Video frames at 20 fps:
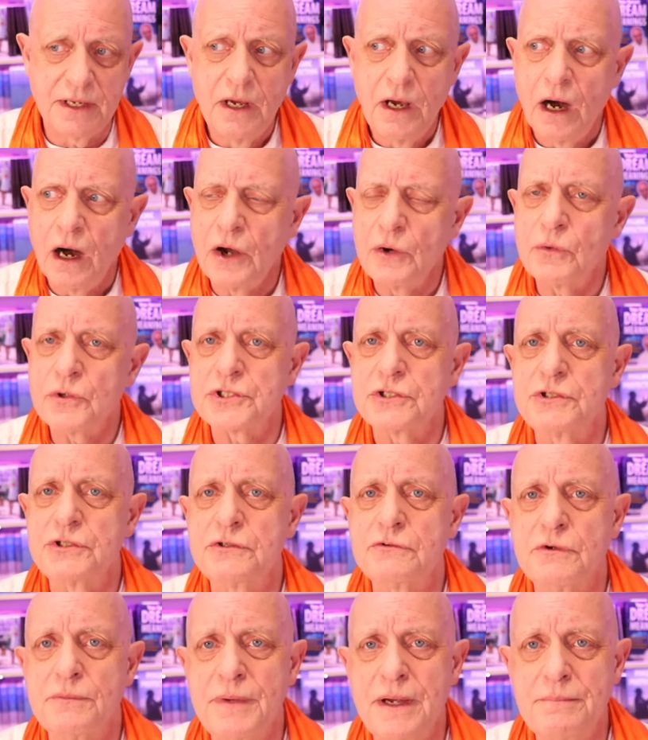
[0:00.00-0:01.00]
I also, you
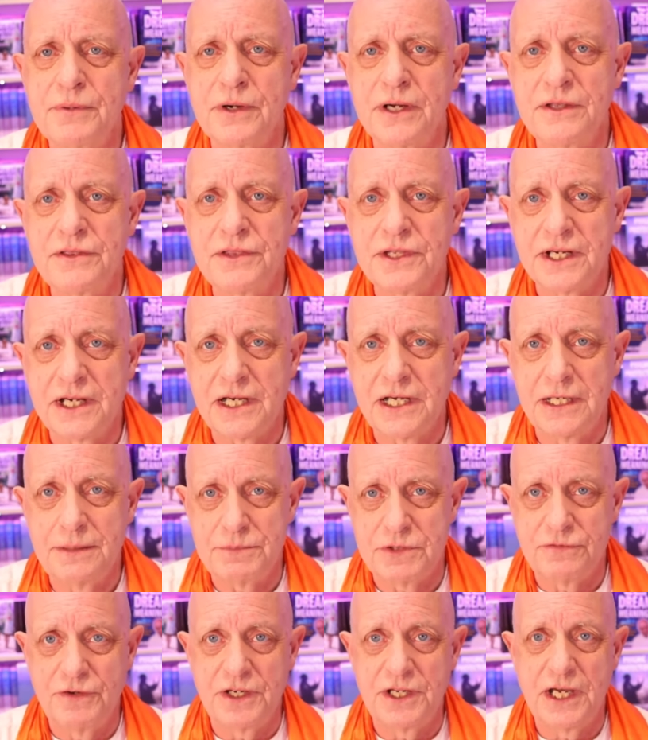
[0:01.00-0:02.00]
remember in the eclipse
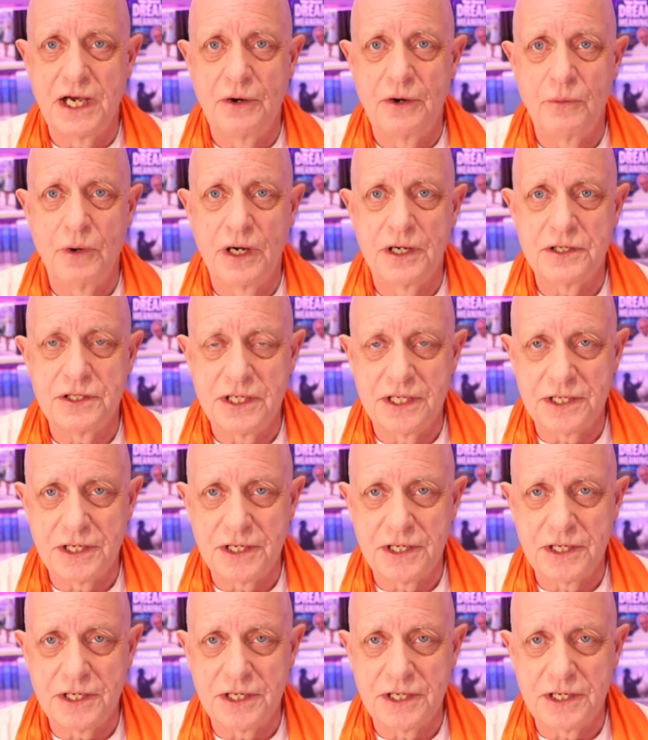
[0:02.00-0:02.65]
video I did,